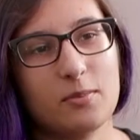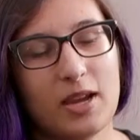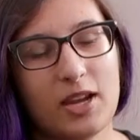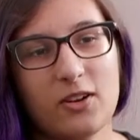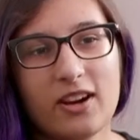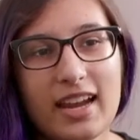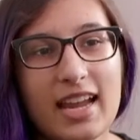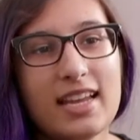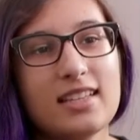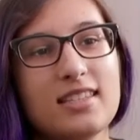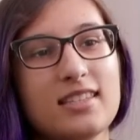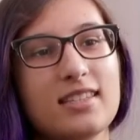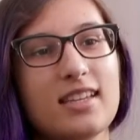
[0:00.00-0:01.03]
with my
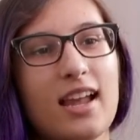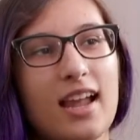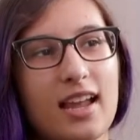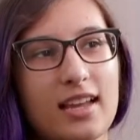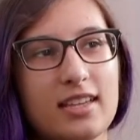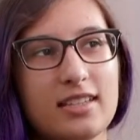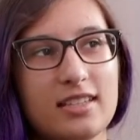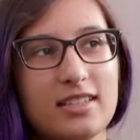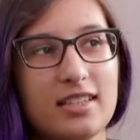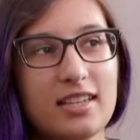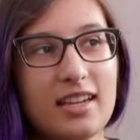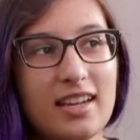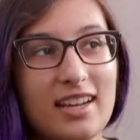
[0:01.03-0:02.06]
grades and
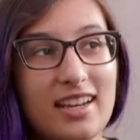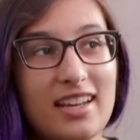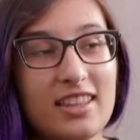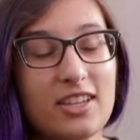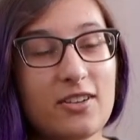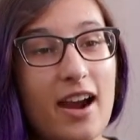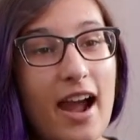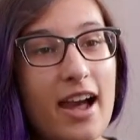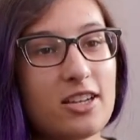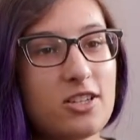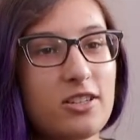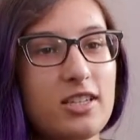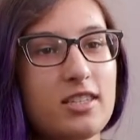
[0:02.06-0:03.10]
there were
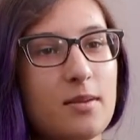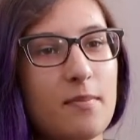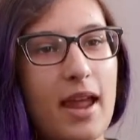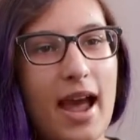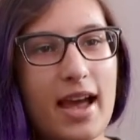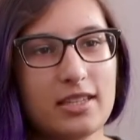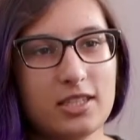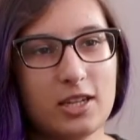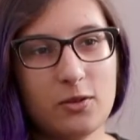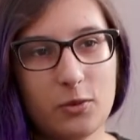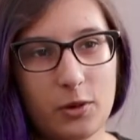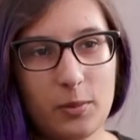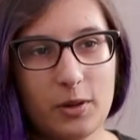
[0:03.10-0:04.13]
actually some nasty
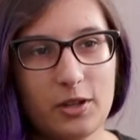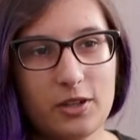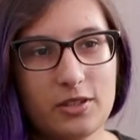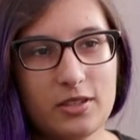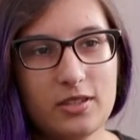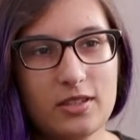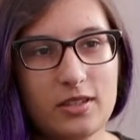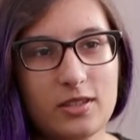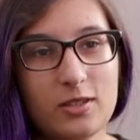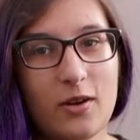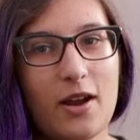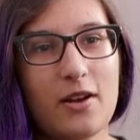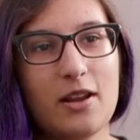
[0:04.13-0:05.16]
rumors
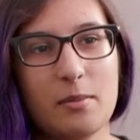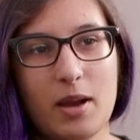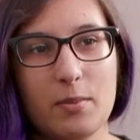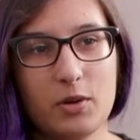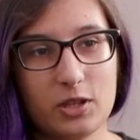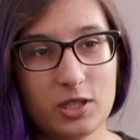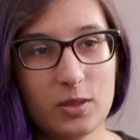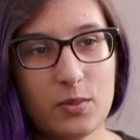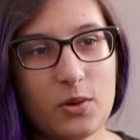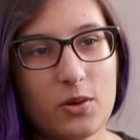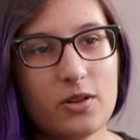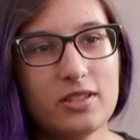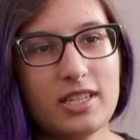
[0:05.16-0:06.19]
surrounding my
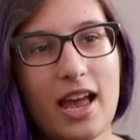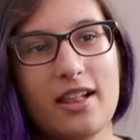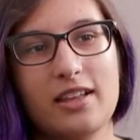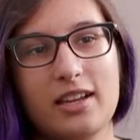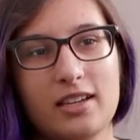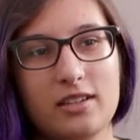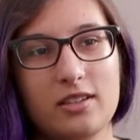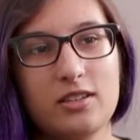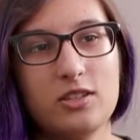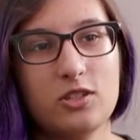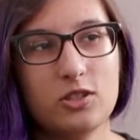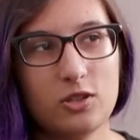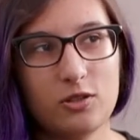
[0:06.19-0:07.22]
principal telling
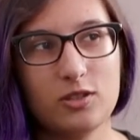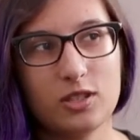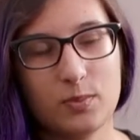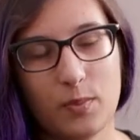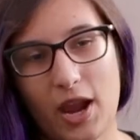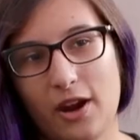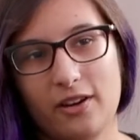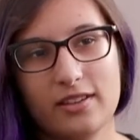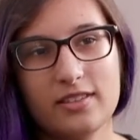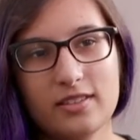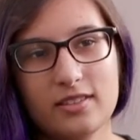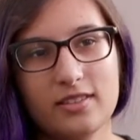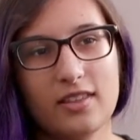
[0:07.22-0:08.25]
students'
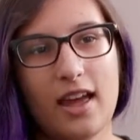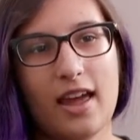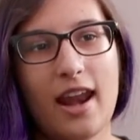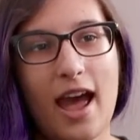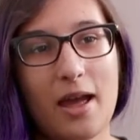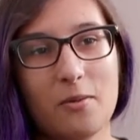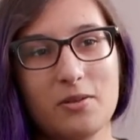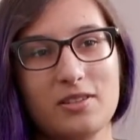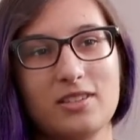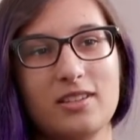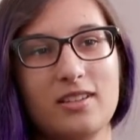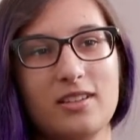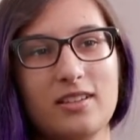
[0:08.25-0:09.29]
parents that I
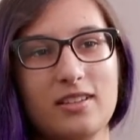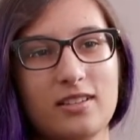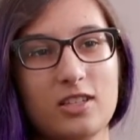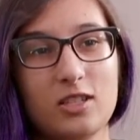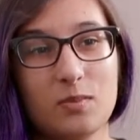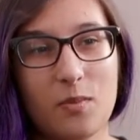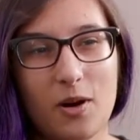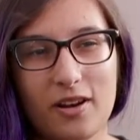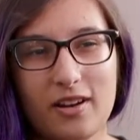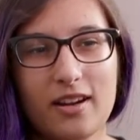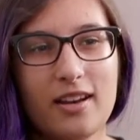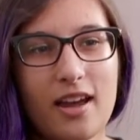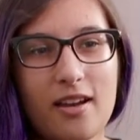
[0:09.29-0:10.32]
wasn't smart
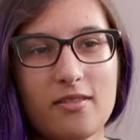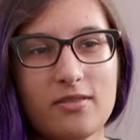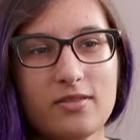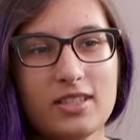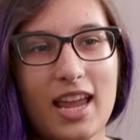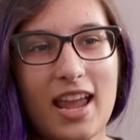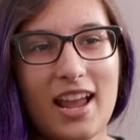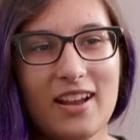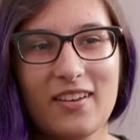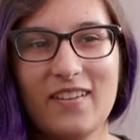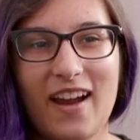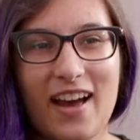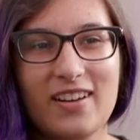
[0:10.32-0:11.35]
enough to hang
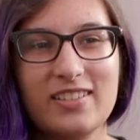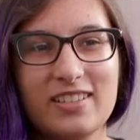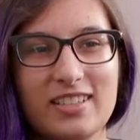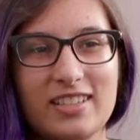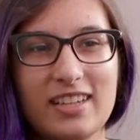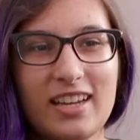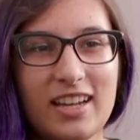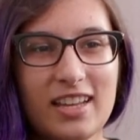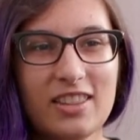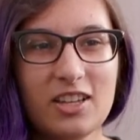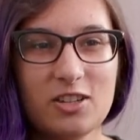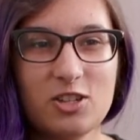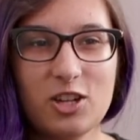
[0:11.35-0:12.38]
around
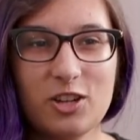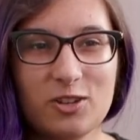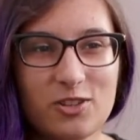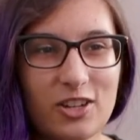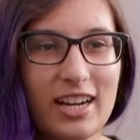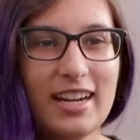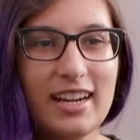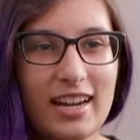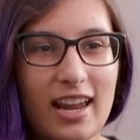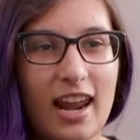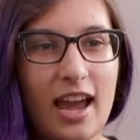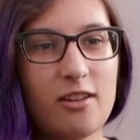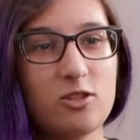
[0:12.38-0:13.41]
their children
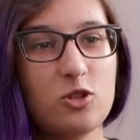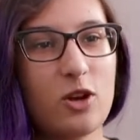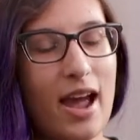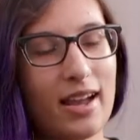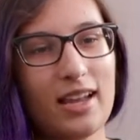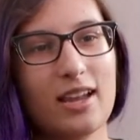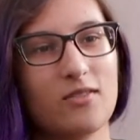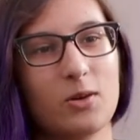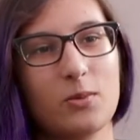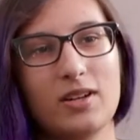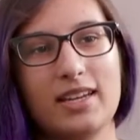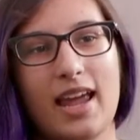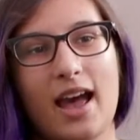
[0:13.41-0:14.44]
and I was dragging
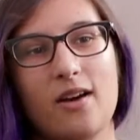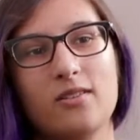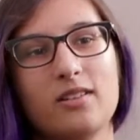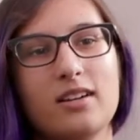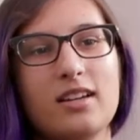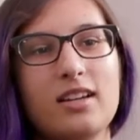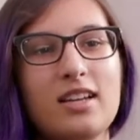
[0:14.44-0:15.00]
everyone down.